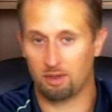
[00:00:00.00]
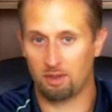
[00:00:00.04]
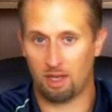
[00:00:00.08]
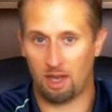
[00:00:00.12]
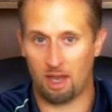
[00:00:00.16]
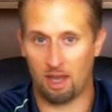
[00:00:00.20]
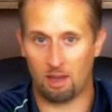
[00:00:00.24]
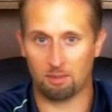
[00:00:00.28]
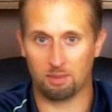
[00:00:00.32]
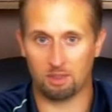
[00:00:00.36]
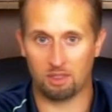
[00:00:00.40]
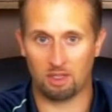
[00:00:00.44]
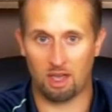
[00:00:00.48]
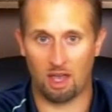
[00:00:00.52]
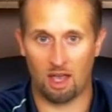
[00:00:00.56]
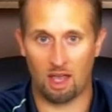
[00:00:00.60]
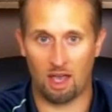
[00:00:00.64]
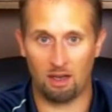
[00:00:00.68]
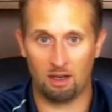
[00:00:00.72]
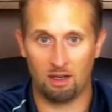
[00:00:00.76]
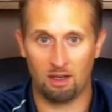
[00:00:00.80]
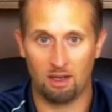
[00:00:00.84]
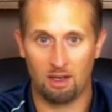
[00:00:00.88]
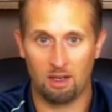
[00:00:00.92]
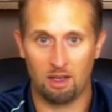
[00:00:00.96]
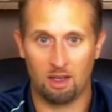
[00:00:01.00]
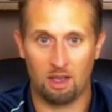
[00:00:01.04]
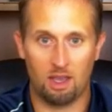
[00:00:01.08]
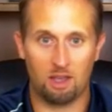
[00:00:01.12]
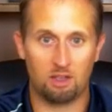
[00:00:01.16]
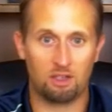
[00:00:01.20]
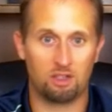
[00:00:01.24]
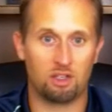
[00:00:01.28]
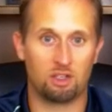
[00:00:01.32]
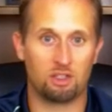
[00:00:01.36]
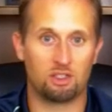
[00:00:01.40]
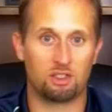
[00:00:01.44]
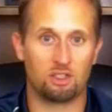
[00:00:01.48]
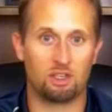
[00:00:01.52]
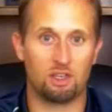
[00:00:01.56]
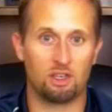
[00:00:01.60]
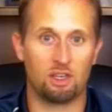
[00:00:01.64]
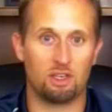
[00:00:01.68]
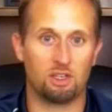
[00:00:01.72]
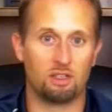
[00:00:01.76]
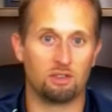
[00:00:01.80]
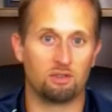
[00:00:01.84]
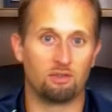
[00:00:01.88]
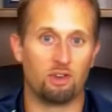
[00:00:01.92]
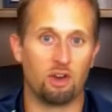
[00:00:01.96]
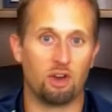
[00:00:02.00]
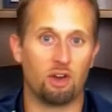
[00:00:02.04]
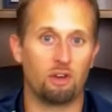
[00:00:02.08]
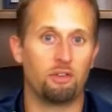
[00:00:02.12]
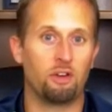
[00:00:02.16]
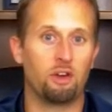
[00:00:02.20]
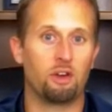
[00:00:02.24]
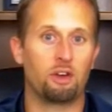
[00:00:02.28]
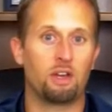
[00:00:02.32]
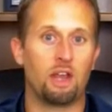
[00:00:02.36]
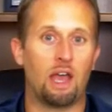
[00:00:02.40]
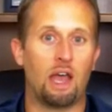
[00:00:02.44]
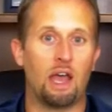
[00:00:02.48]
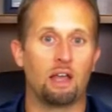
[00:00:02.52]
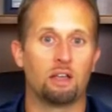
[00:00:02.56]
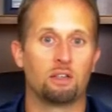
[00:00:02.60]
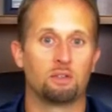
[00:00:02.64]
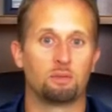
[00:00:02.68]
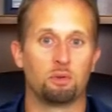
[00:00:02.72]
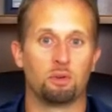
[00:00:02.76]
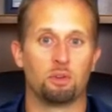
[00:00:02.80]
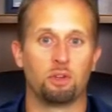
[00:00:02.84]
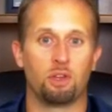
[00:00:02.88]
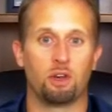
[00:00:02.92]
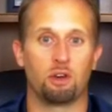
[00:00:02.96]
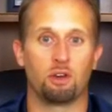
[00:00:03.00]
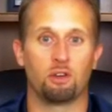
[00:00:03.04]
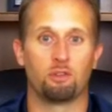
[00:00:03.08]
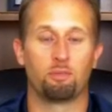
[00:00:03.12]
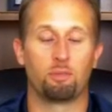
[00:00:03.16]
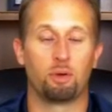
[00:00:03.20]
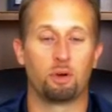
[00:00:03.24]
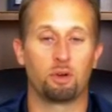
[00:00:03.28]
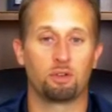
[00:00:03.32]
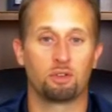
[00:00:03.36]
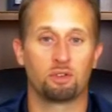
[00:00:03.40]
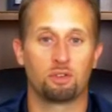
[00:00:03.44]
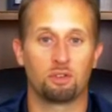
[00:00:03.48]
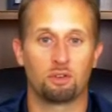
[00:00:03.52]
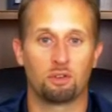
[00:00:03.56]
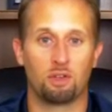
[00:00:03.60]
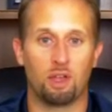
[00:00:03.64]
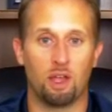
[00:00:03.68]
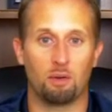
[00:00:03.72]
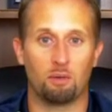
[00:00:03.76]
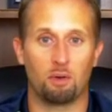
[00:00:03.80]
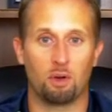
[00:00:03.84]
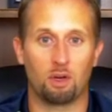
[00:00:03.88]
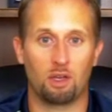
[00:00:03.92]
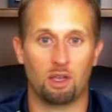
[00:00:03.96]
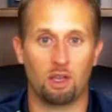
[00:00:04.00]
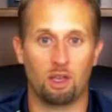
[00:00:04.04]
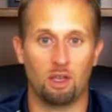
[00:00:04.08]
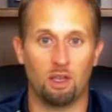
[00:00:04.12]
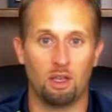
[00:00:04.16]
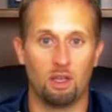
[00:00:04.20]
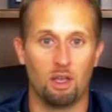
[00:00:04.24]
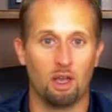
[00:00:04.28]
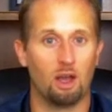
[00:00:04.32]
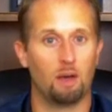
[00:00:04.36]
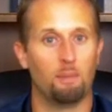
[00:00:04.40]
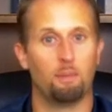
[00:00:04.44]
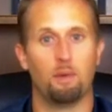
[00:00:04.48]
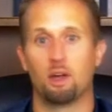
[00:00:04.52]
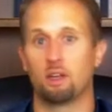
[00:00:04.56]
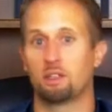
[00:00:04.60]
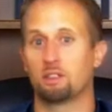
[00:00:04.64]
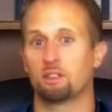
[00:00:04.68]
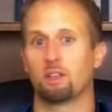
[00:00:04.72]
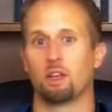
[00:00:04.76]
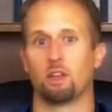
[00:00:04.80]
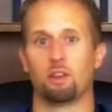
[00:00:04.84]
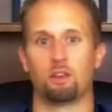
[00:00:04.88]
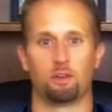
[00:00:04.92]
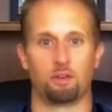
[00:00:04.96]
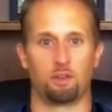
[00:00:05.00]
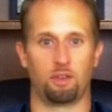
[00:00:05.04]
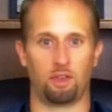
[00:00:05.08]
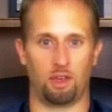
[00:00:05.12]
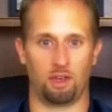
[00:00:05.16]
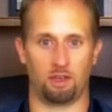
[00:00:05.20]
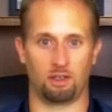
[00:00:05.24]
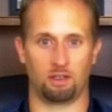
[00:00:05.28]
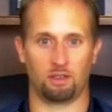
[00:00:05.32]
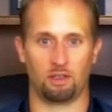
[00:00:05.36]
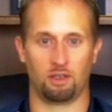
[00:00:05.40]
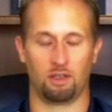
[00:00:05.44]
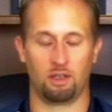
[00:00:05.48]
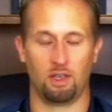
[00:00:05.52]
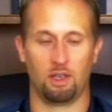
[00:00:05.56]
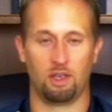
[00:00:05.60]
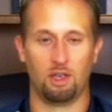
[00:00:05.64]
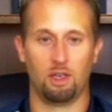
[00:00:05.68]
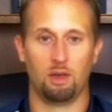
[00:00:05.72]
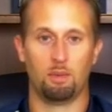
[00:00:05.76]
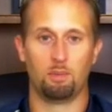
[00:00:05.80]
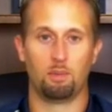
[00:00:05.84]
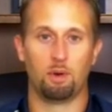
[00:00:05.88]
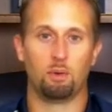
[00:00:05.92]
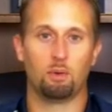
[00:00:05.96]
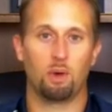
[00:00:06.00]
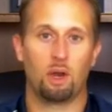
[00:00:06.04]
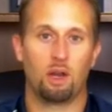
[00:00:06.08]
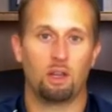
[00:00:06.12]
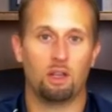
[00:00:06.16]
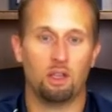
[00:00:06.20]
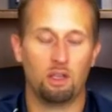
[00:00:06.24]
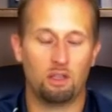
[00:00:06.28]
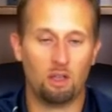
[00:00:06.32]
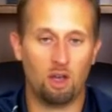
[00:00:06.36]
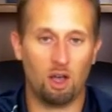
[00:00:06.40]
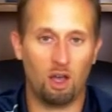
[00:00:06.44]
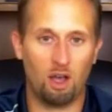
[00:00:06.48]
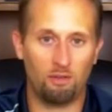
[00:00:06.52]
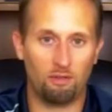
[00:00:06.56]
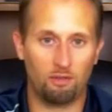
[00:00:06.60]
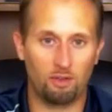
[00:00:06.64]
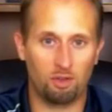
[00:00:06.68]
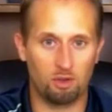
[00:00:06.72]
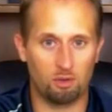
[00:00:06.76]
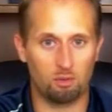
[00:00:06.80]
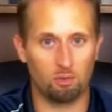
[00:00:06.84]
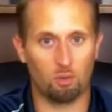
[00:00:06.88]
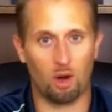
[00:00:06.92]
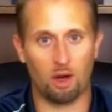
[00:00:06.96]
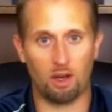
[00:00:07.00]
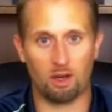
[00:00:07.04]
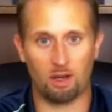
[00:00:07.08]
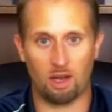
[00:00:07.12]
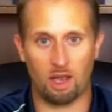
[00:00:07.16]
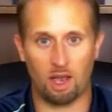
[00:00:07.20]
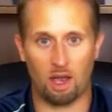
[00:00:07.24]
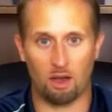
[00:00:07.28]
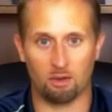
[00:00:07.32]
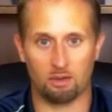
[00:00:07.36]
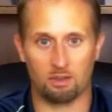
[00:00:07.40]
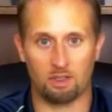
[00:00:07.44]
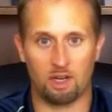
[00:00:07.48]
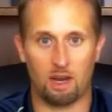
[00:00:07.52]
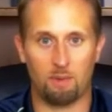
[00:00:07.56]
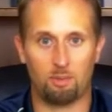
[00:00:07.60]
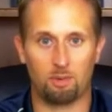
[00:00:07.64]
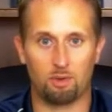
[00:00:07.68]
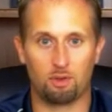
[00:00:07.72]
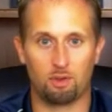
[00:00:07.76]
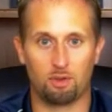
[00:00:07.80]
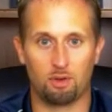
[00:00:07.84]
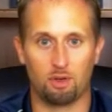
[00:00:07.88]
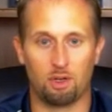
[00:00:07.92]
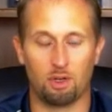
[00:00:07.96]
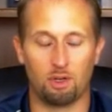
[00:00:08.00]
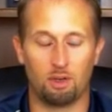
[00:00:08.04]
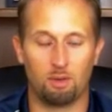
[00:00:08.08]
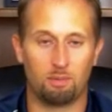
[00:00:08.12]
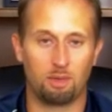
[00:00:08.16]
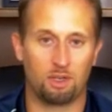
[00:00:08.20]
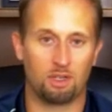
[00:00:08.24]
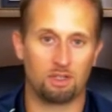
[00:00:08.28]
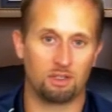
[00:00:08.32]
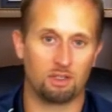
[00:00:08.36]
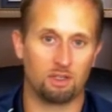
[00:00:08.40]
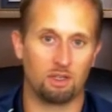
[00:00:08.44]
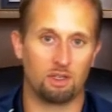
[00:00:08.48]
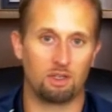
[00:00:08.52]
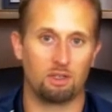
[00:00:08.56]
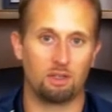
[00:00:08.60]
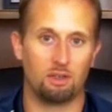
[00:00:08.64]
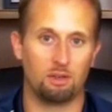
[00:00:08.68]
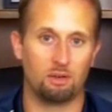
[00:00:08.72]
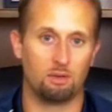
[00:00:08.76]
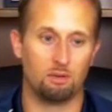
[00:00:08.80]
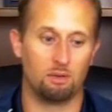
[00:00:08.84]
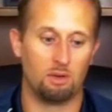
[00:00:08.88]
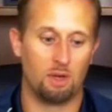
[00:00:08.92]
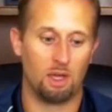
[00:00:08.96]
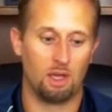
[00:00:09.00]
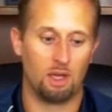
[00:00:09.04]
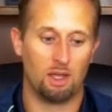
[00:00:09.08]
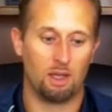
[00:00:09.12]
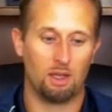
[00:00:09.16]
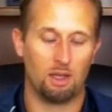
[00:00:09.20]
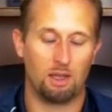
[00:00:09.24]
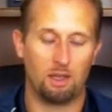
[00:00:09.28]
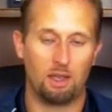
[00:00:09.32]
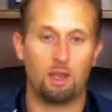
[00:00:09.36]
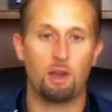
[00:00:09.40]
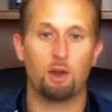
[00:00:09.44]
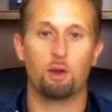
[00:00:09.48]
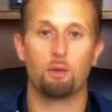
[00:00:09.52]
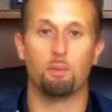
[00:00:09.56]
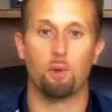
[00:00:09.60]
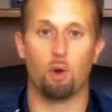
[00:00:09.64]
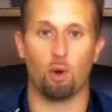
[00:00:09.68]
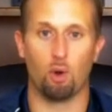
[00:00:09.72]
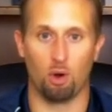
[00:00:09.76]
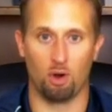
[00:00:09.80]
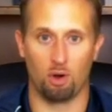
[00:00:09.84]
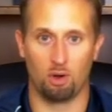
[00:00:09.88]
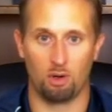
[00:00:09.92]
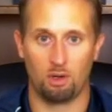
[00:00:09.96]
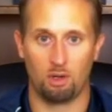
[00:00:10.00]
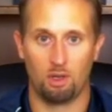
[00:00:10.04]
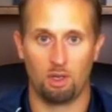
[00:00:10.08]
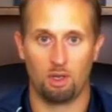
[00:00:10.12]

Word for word: Thom Scott. As you can see, he's very, very knowledgeable in the area of personal networking, amongst other things. But what I'd like to offer to you right now is an opportunity because to hear more.